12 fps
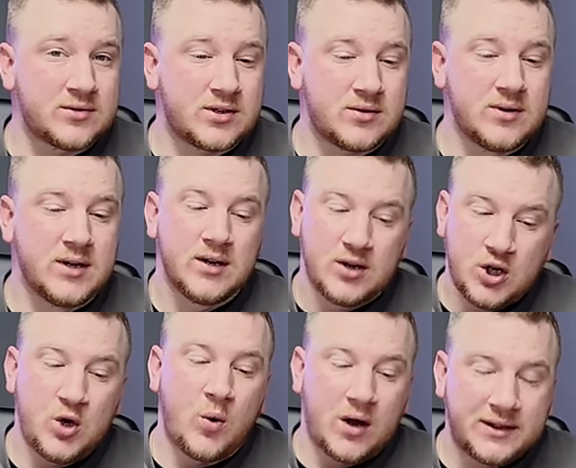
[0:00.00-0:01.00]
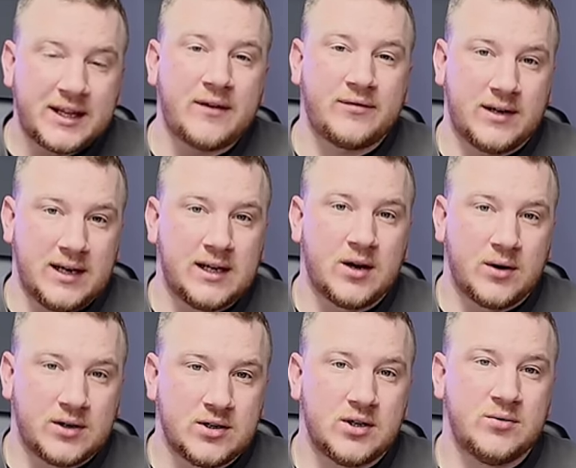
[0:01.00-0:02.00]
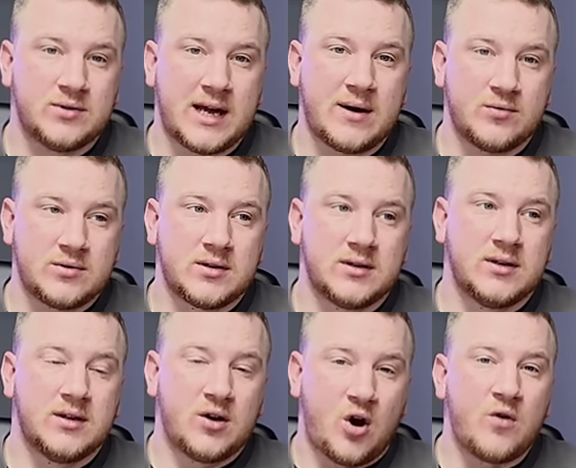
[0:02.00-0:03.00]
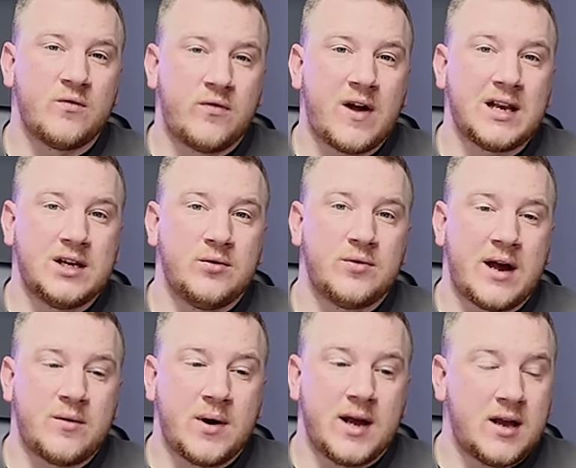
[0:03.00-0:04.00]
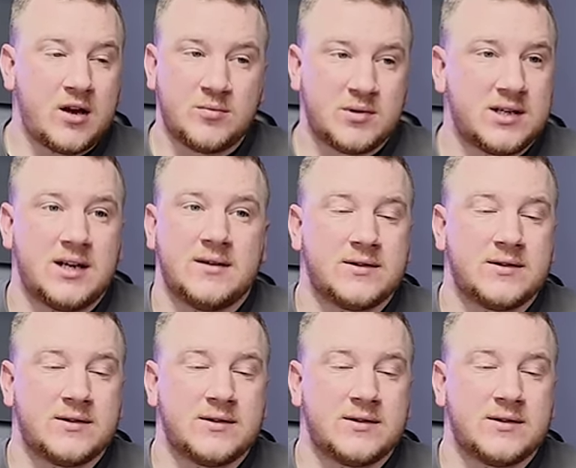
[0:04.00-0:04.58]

So you are definitely going to lose out on value that way, 100%.